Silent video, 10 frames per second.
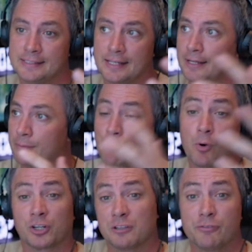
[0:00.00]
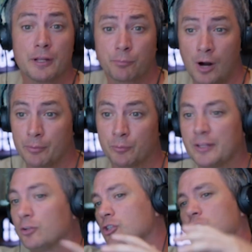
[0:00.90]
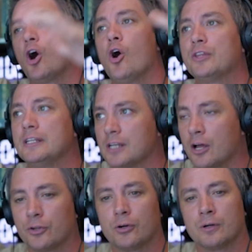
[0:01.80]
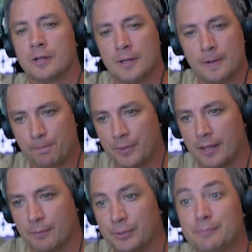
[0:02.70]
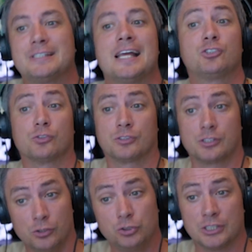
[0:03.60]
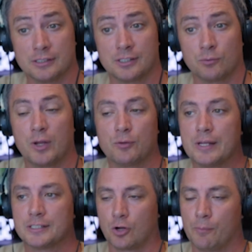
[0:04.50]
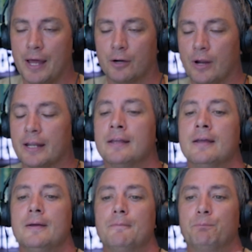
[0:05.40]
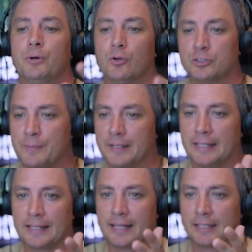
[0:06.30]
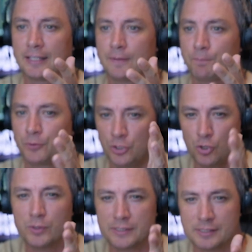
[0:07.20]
a market fit problem, right? There's just all these other potential solutions and ways to go about it, right? But ultimately, like, you as a